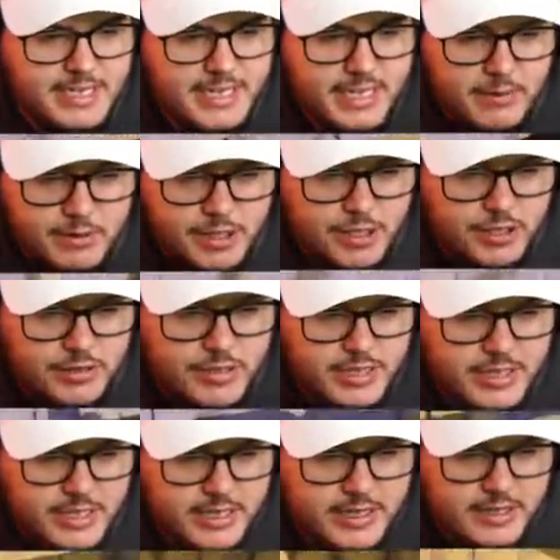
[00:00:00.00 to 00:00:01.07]
he was
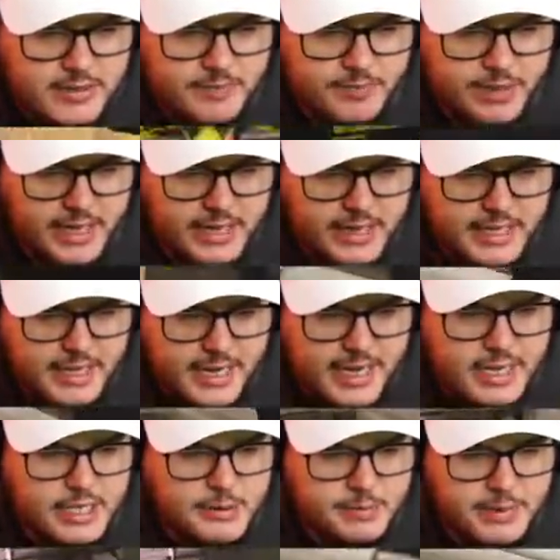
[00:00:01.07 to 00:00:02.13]
using, like, the K
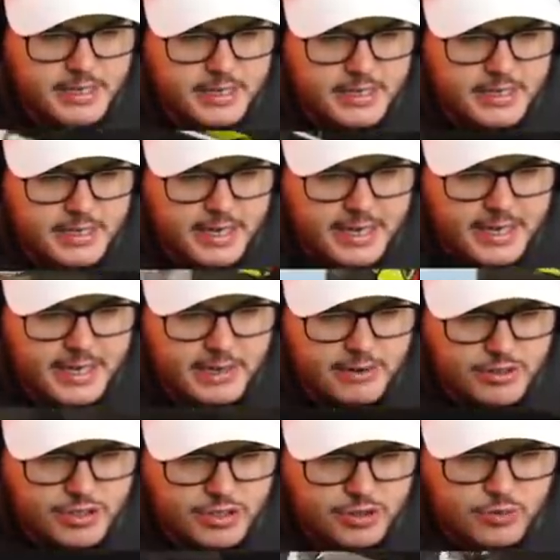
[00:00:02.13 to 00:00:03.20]
S P, and he
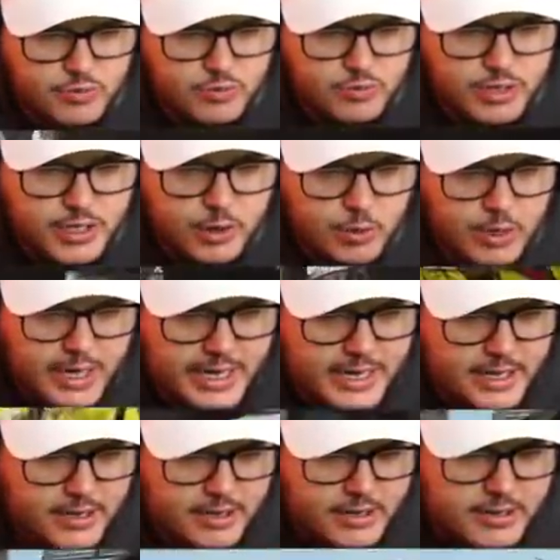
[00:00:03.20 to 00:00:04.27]
was just, you know,
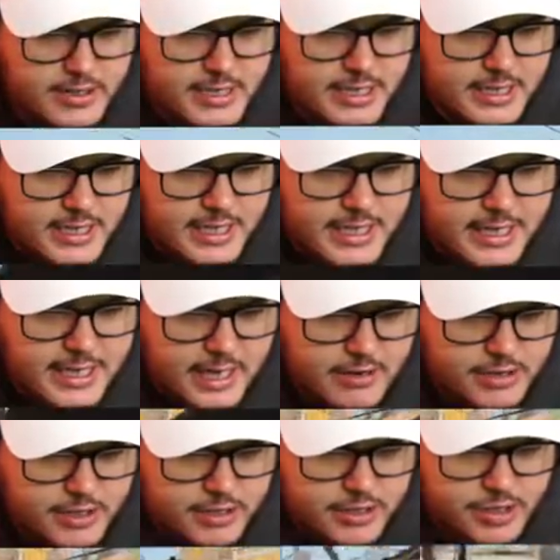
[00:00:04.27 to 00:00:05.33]
wrecking nerds. And I
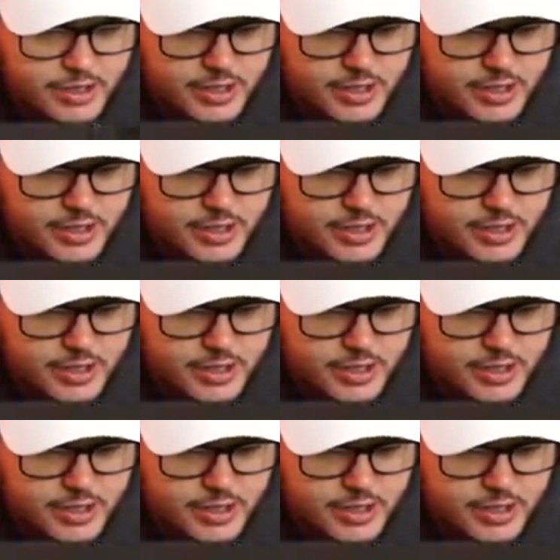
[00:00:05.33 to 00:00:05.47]
was using